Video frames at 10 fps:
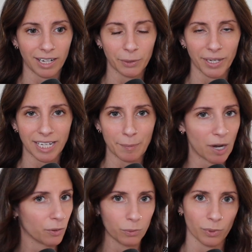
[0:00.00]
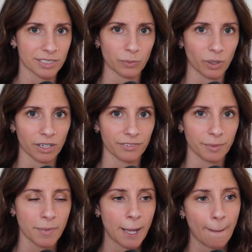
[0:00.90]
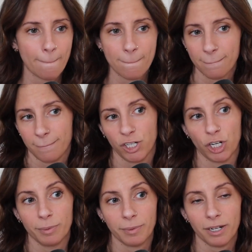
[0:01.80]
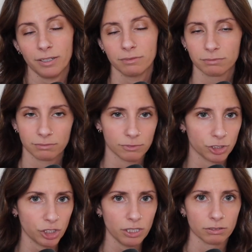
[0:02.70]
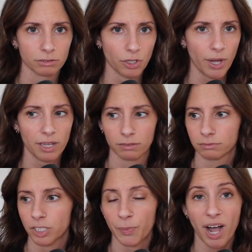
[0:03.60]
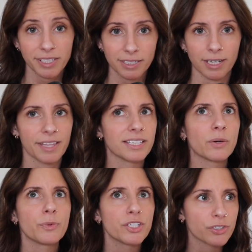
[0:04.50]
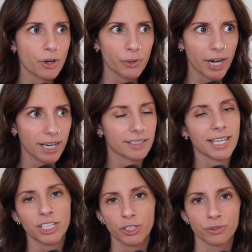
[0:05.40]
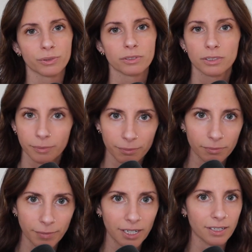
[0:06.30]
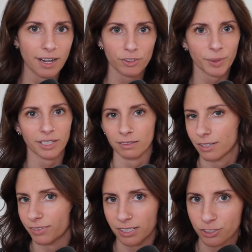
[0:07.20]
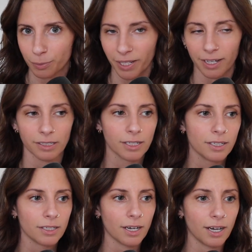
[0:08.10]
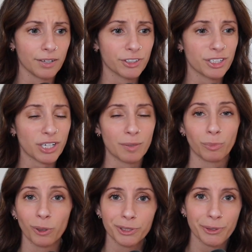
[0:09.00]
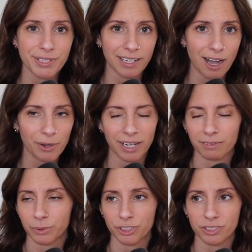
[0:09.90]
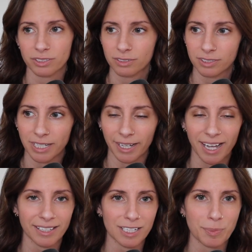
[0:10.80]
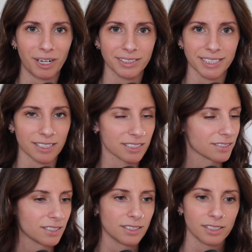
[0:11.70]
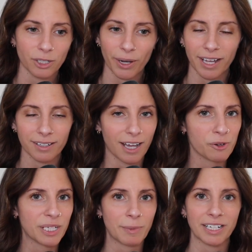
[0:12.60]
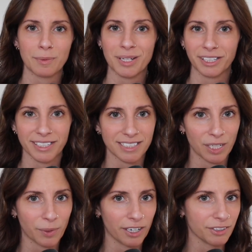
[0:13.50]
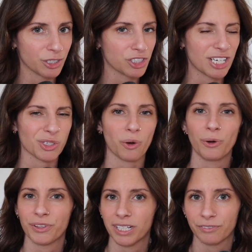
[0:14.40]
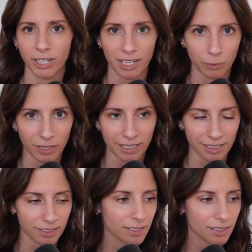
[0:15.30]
alleyway came out wasn't one of them. Could it be better? Sure, go ahead. Epoxy it. I think that would be so great. Thank you, Mayor and everybody, if that's your plan. If you're going to try and bulldoze it out, I would just say, hey, that's politics. Go ahead. I don't need my name in lights anywhere. You can change the whole thing if you hated what I did.